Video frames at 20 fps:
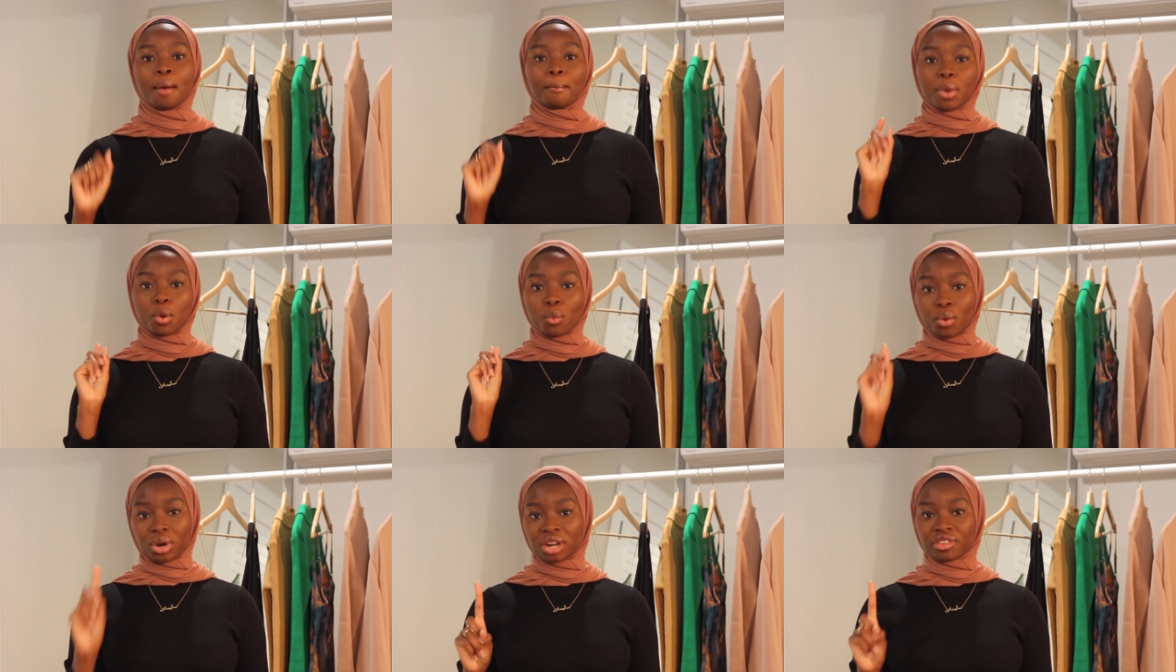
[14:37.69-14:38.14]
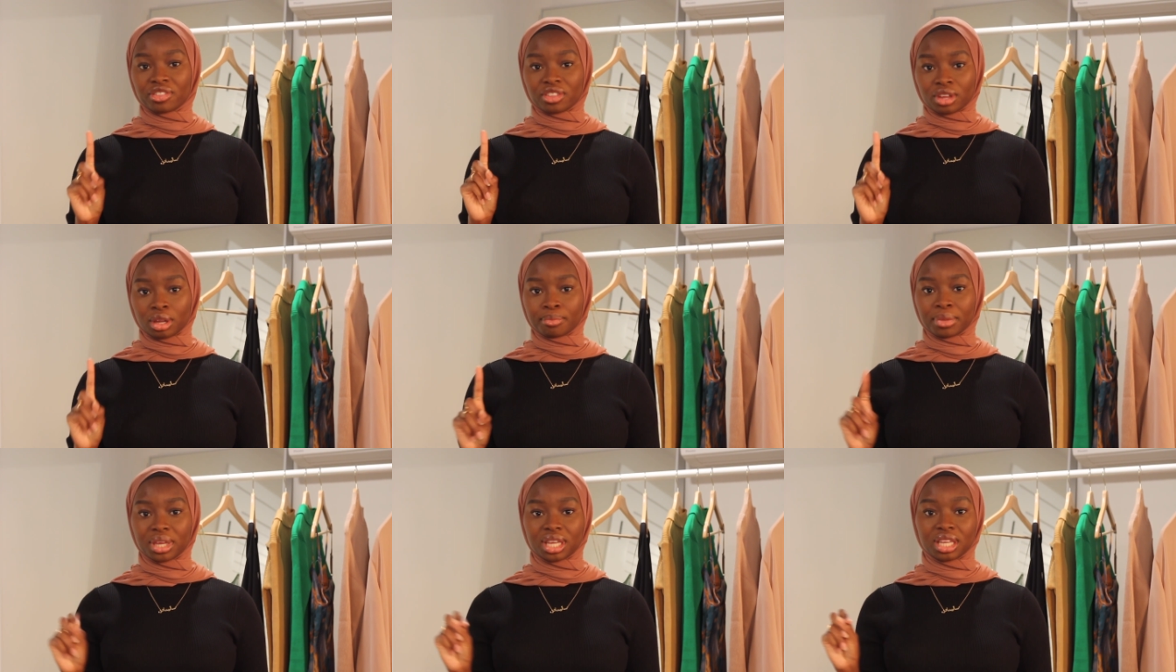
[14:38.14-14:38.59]
but one of
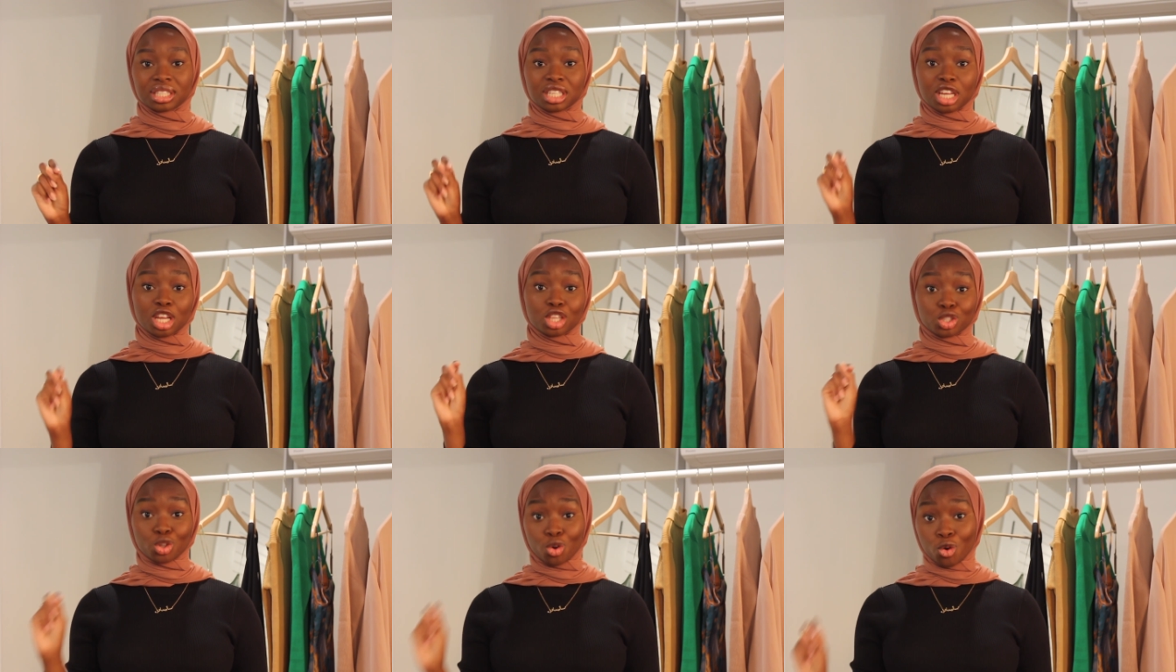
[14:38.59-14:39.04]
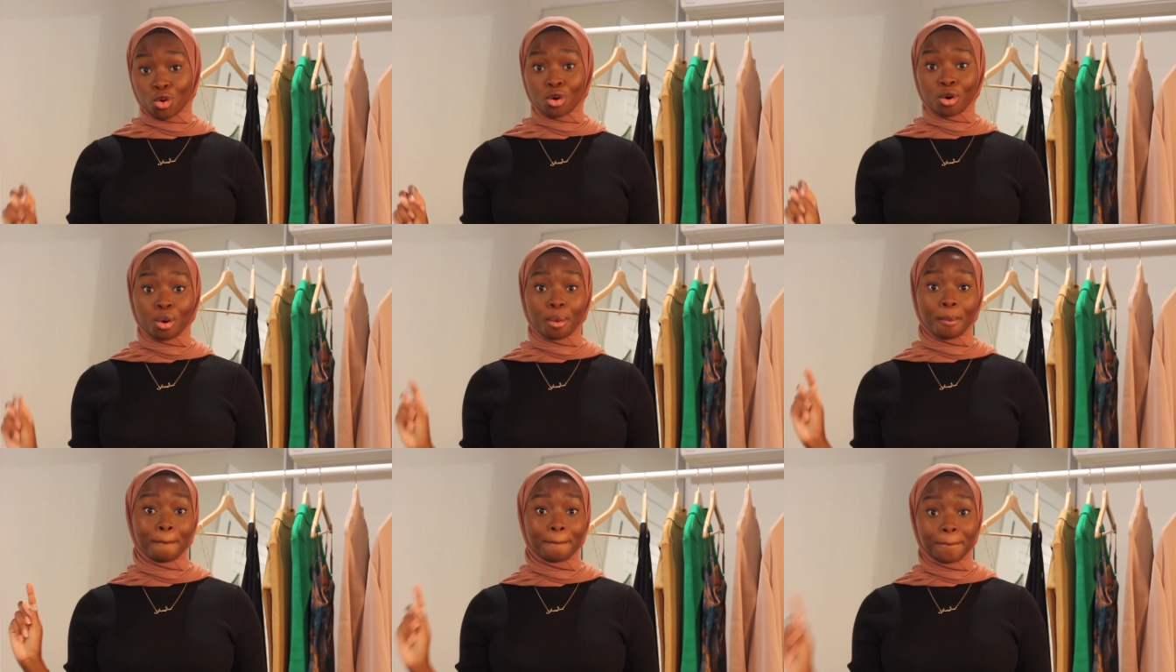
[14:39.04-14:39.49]
them is a
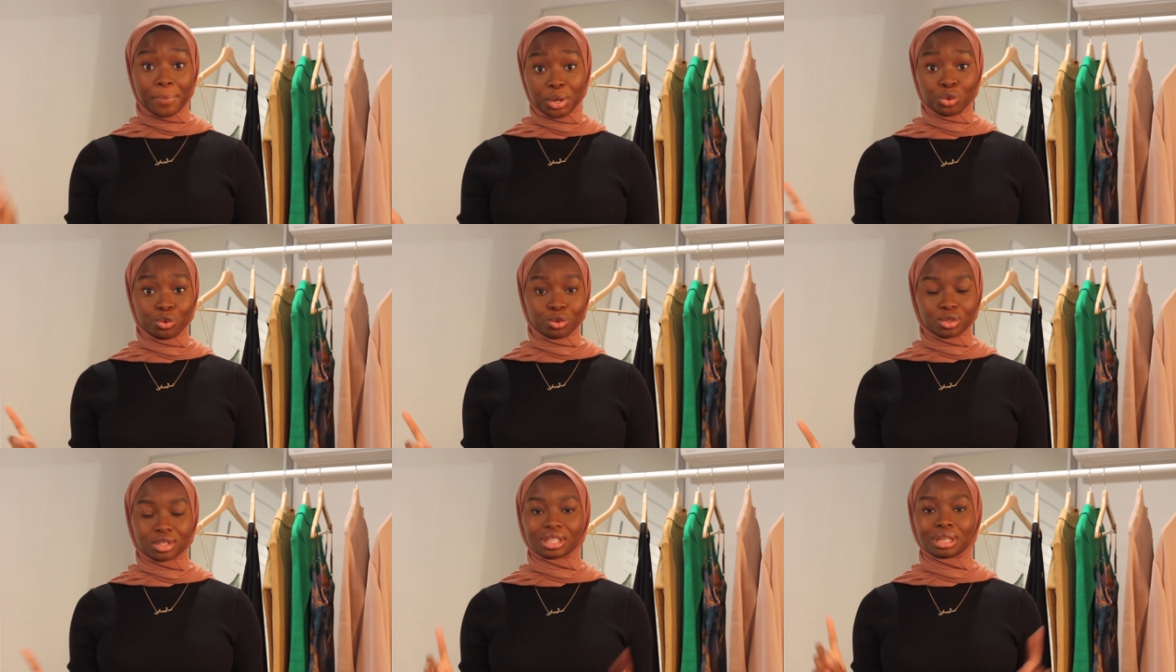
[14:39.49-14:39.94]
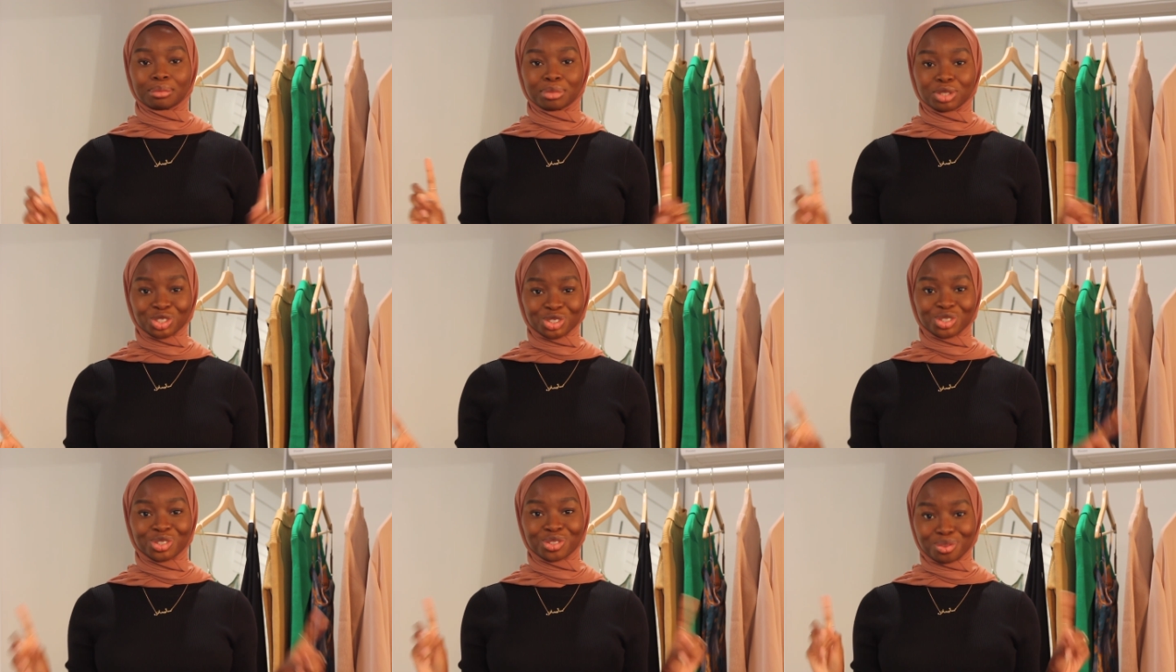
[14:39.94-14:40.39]
tall boot. So let
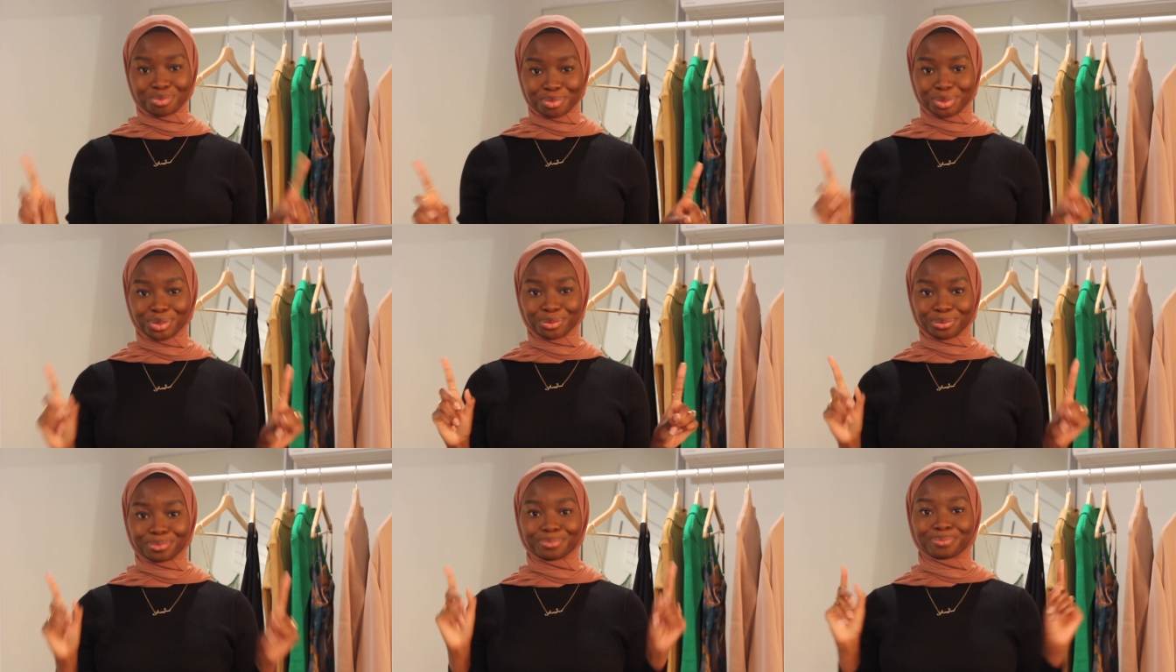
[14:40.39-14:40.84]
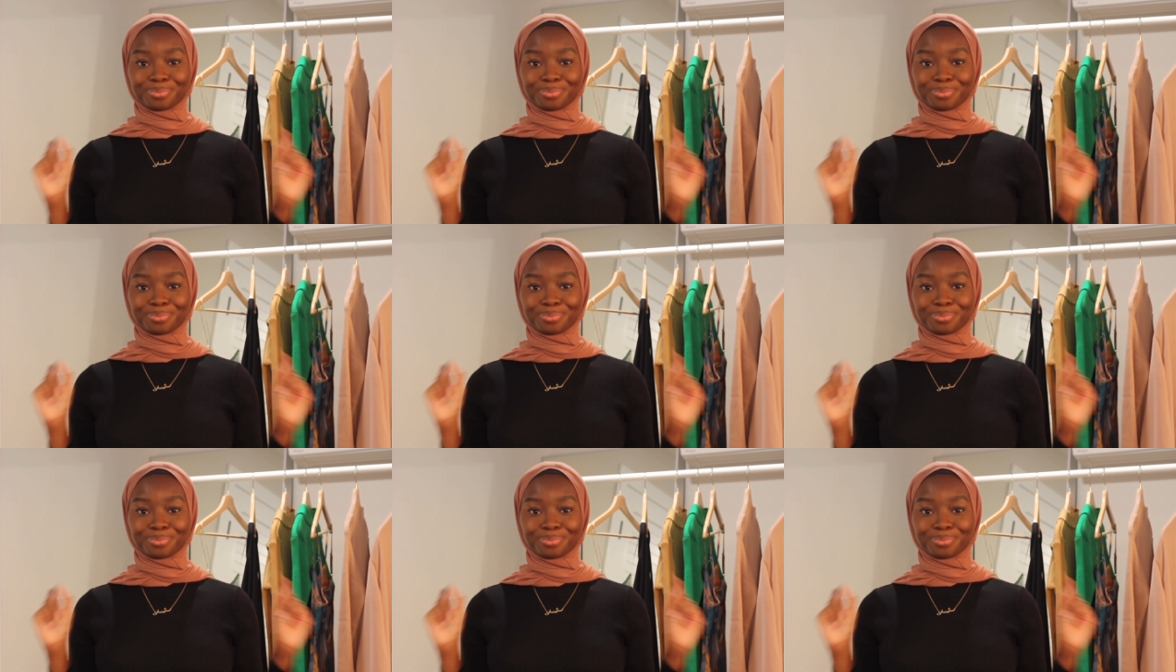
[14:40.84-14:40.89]
me show you the boot.